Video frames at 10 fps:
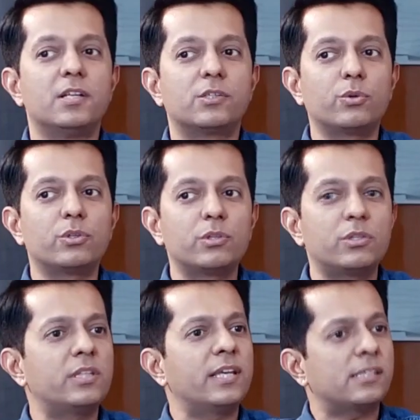So you,
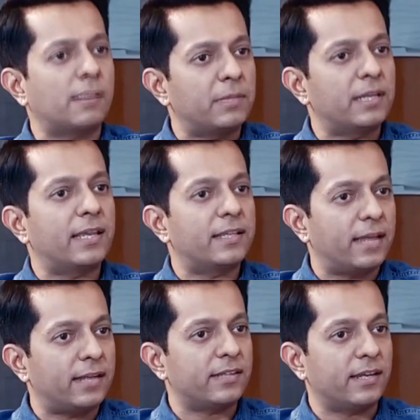you think something like
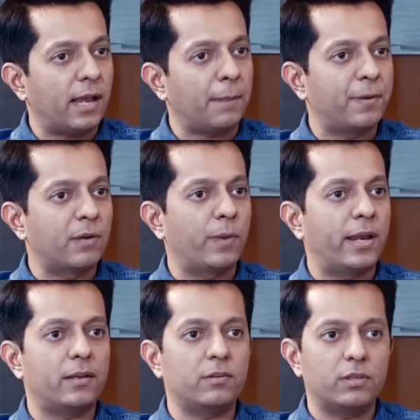that can happen
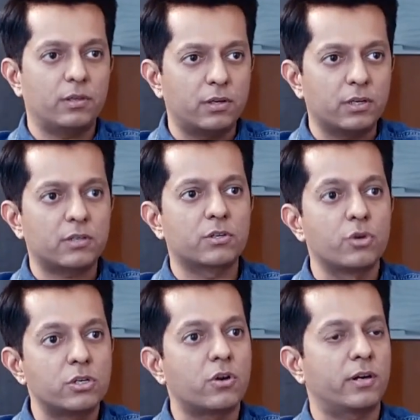where uh,
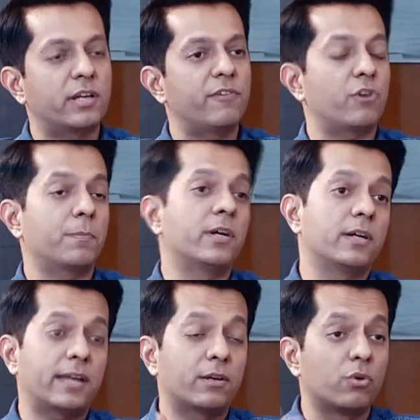good content from
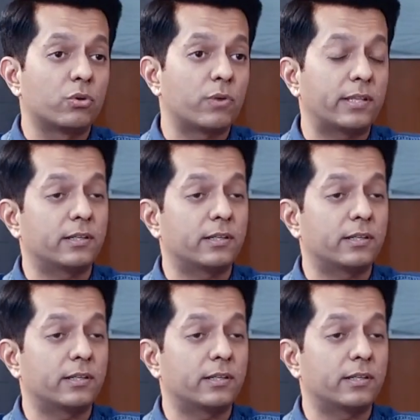here can go to other